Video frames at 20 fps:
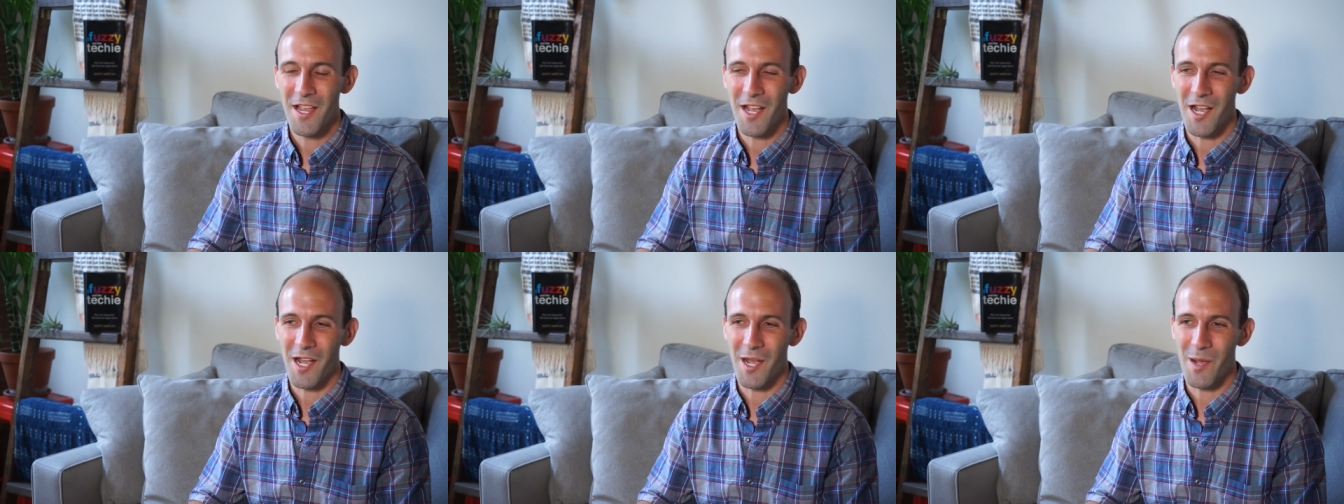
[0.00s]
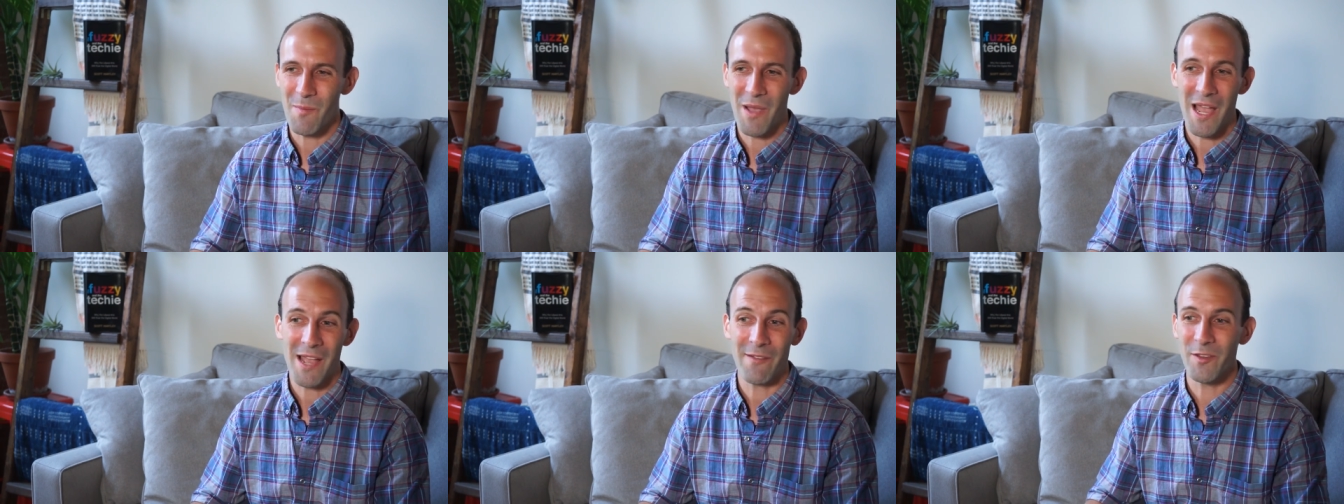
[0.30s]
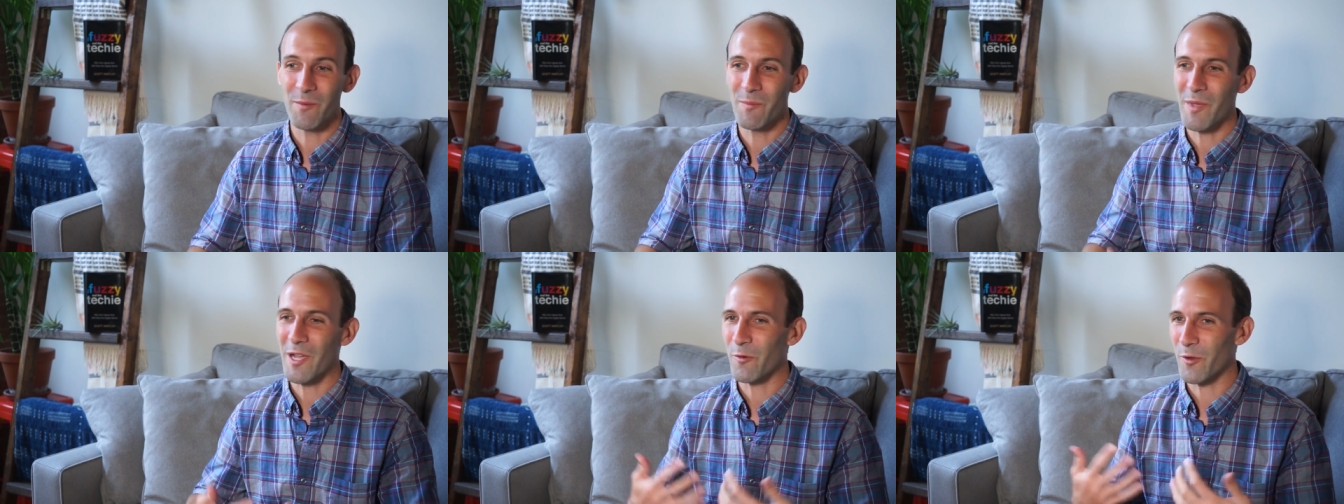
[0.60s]
um,
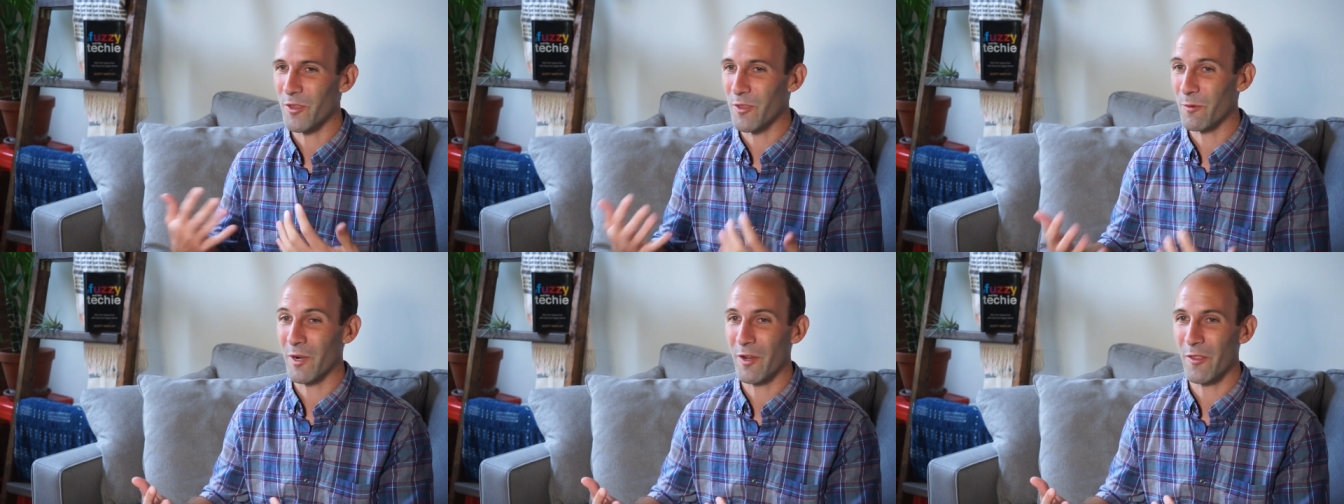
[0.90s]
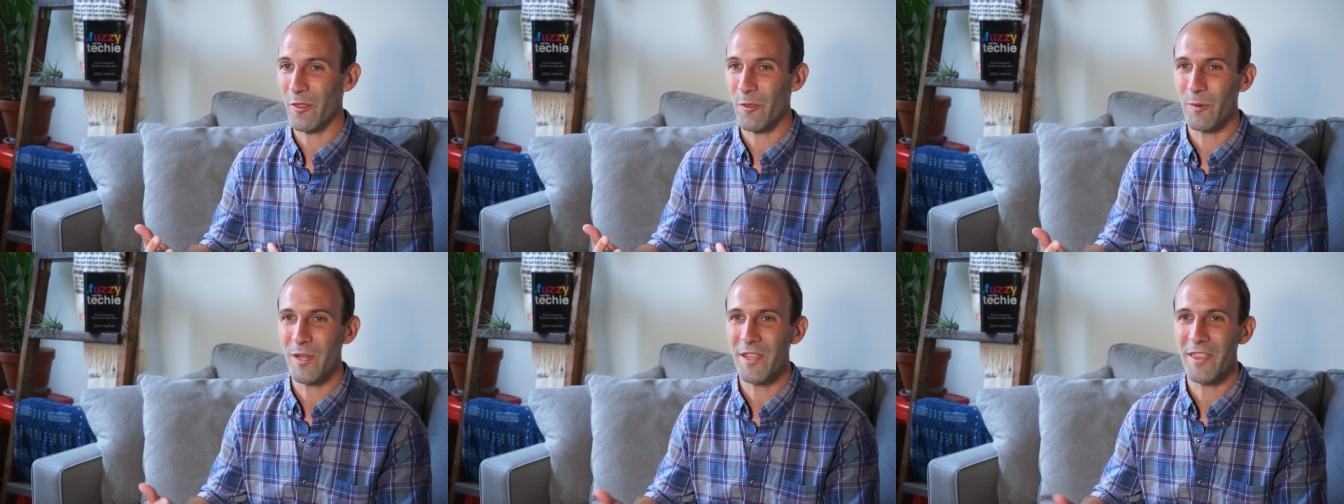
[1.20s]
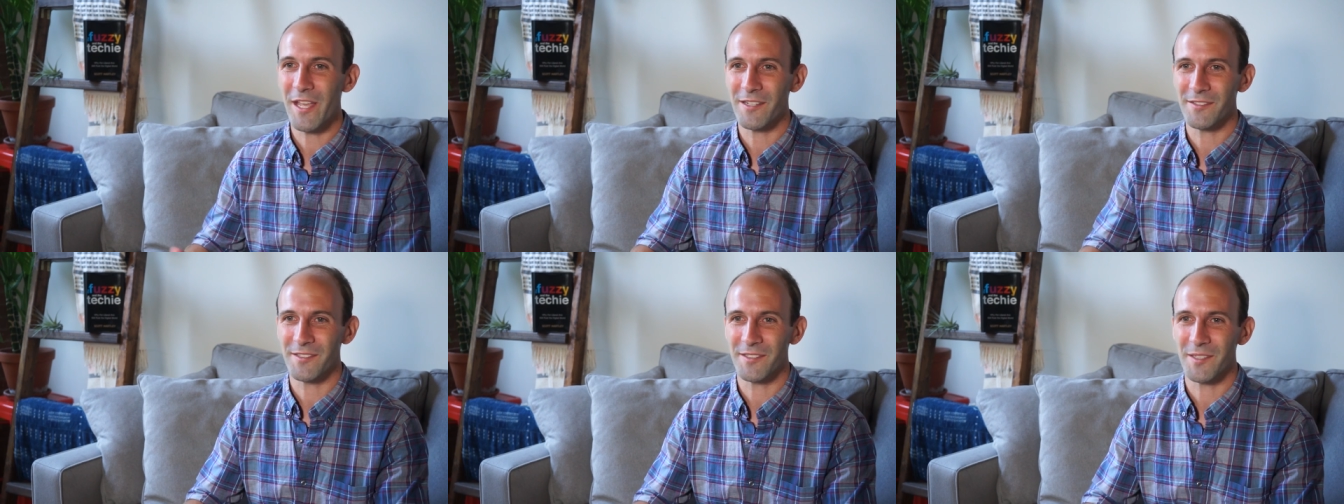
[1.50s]
having met with around
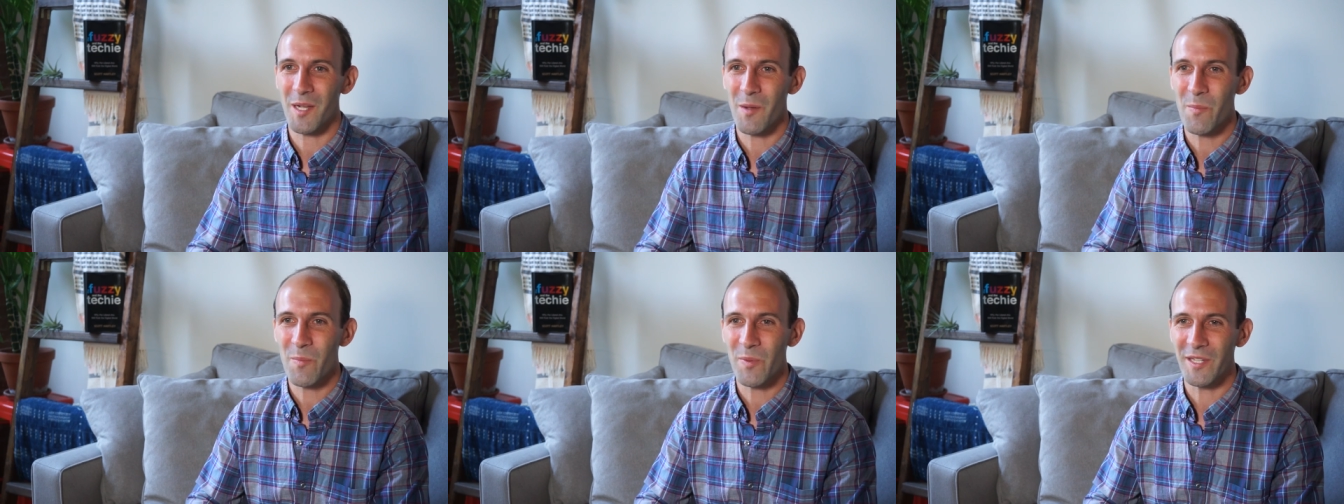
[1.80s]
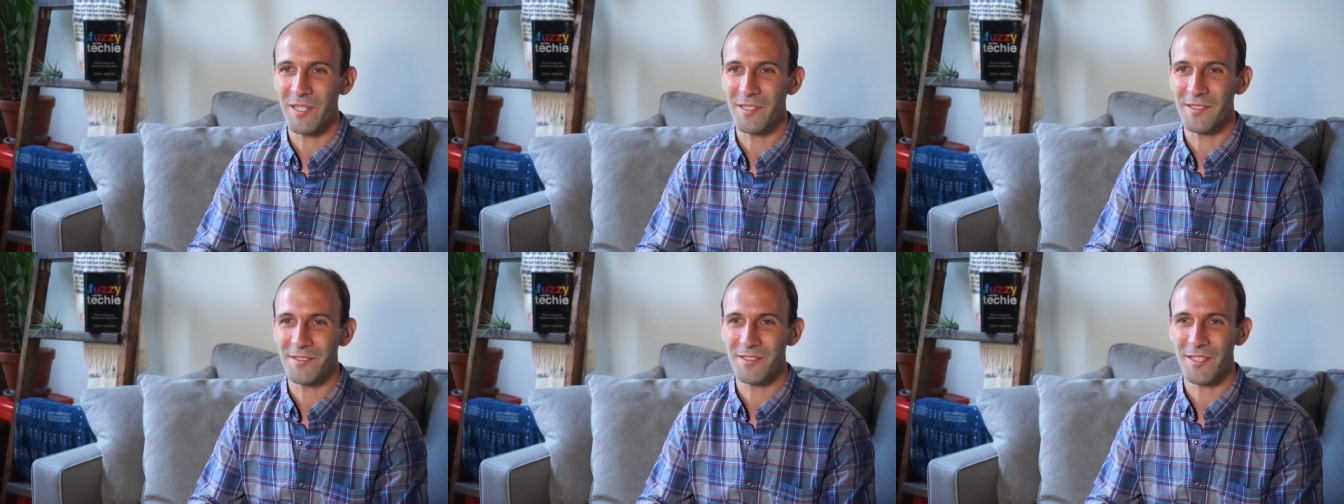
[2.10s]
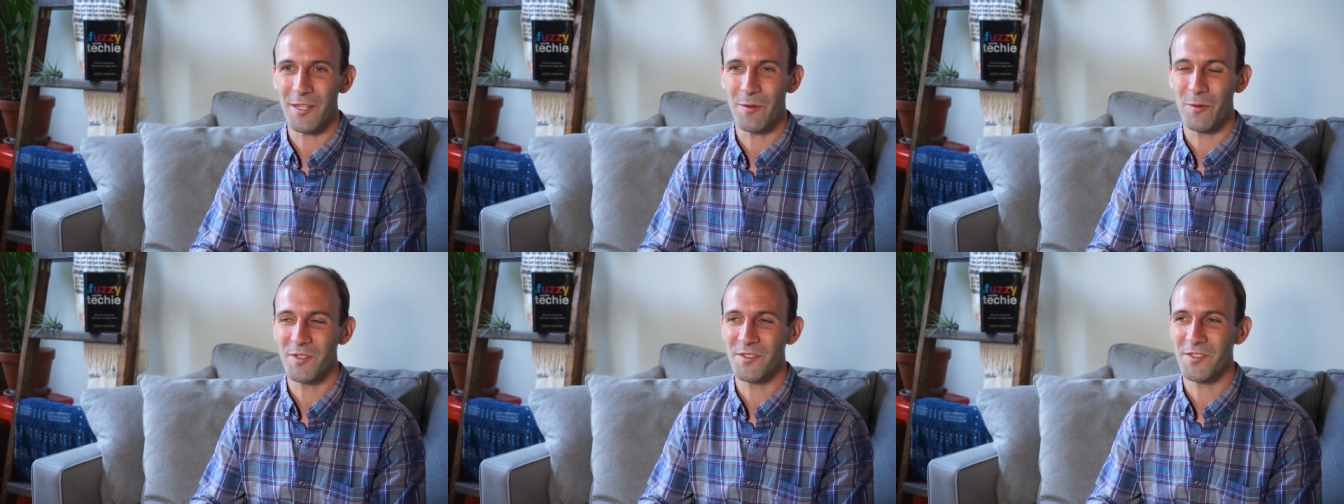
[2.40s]
3,000 companies,
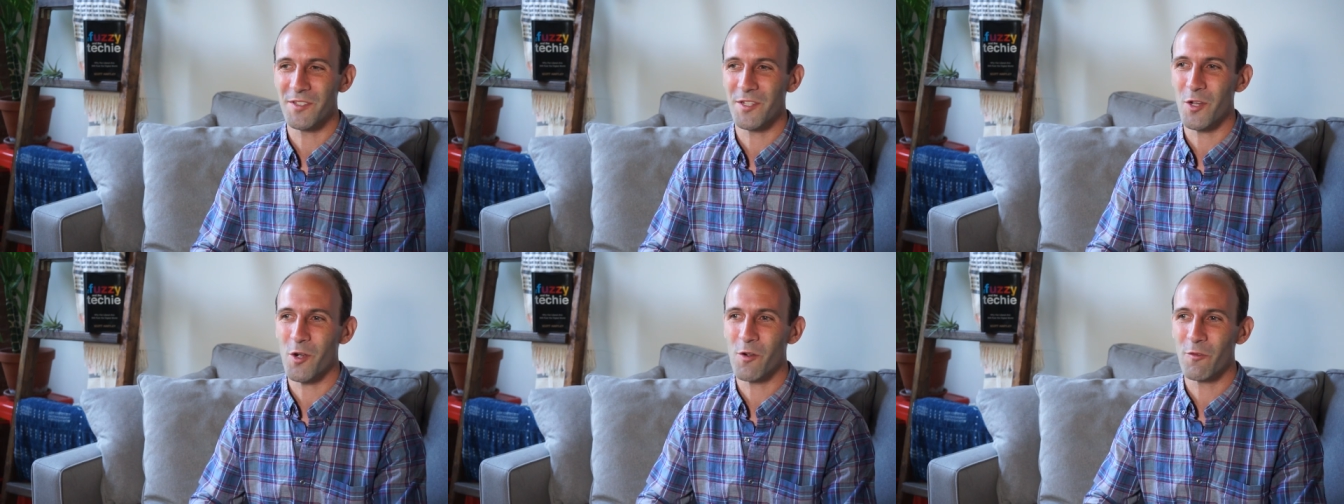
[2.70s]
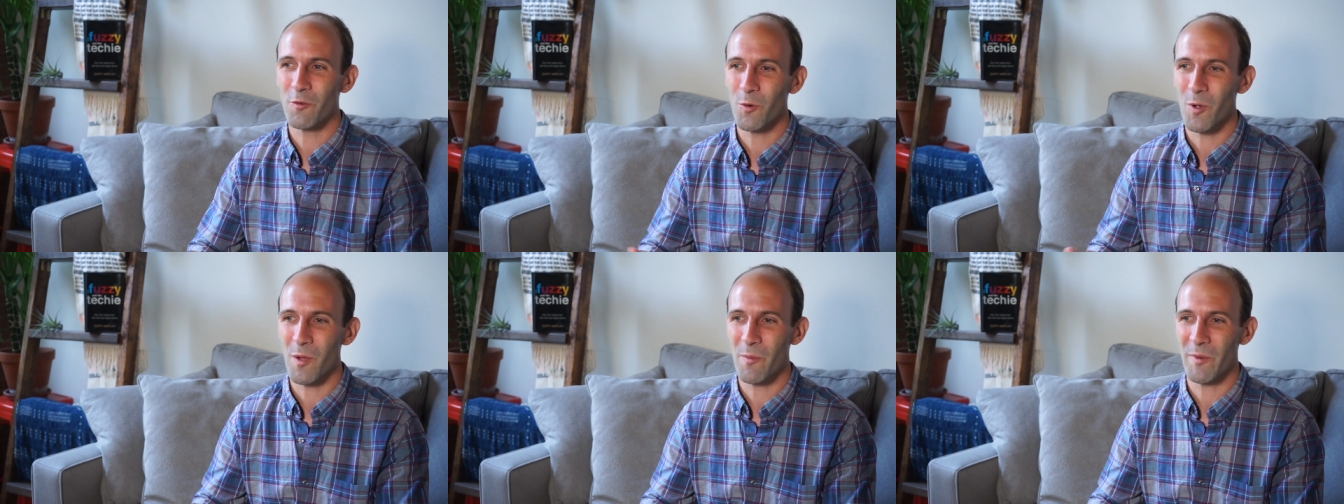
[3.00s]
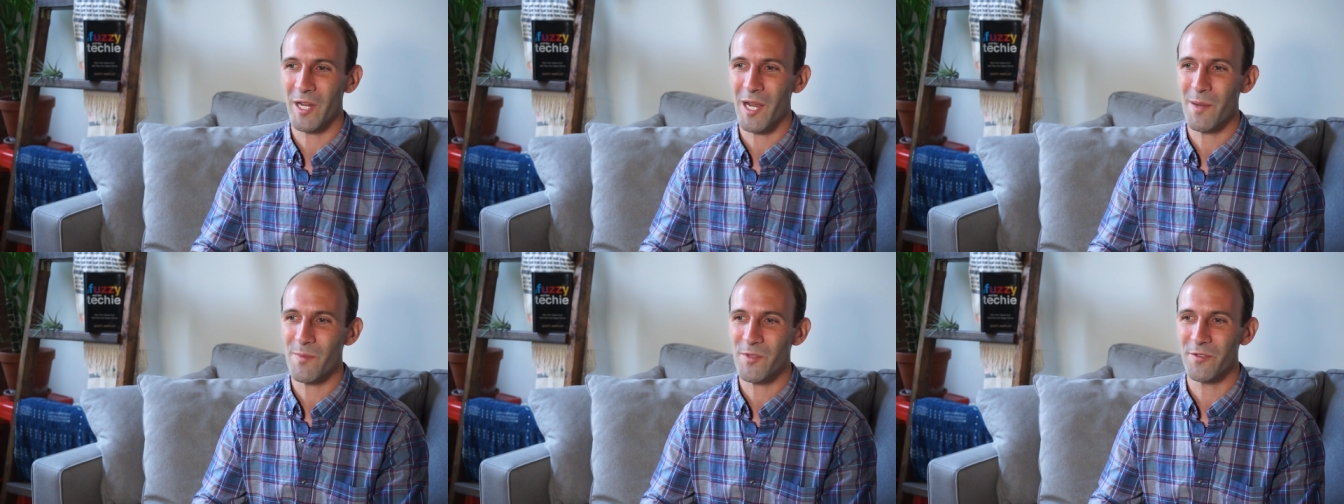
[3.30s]
it was the
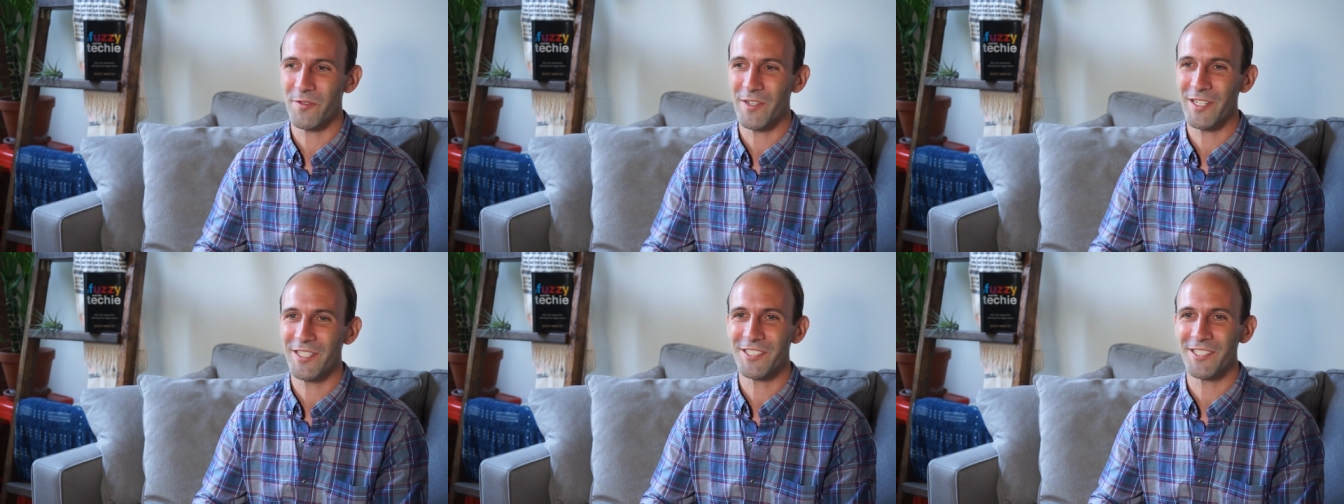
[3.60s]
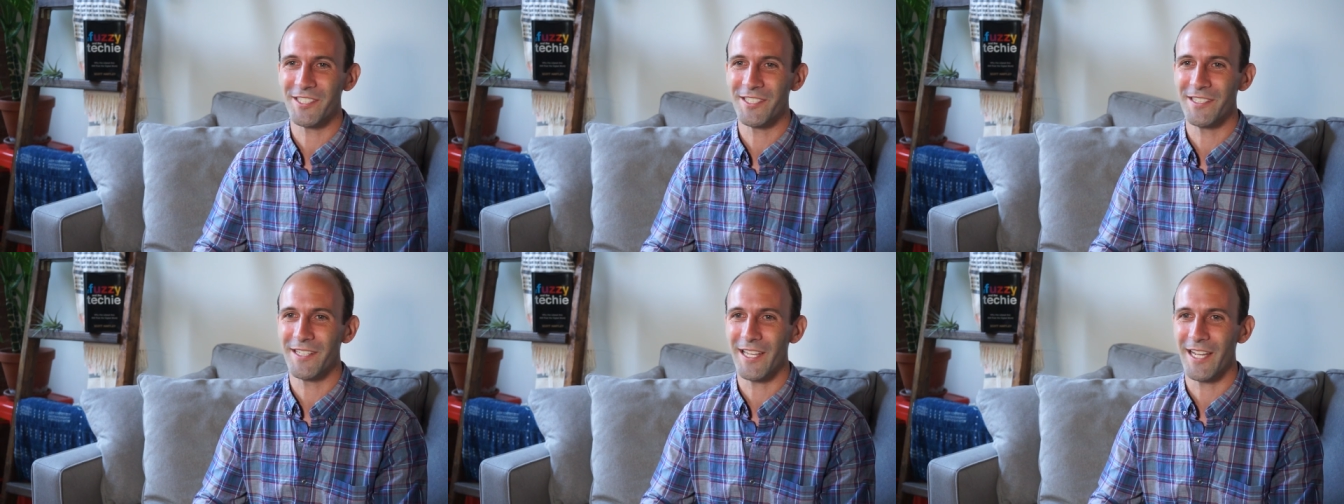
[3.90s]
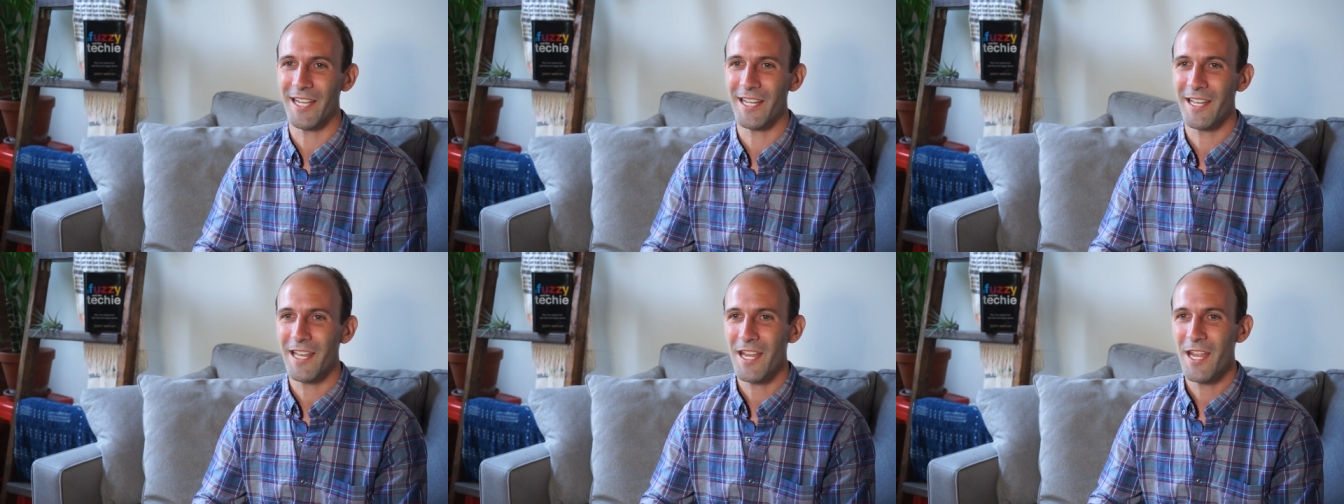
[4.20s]
overwhelming observation
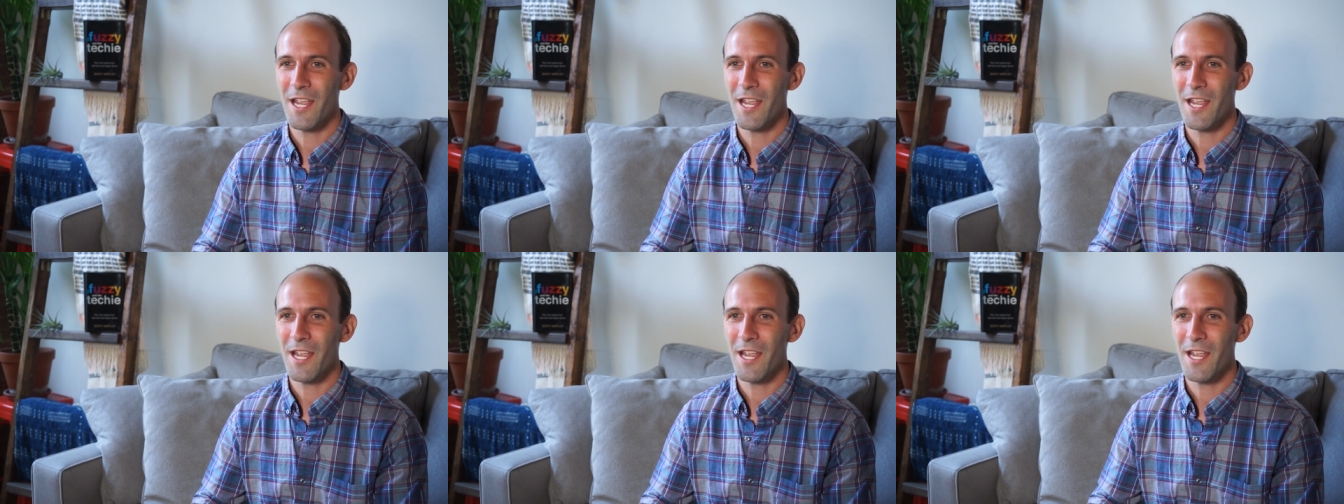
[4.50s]
that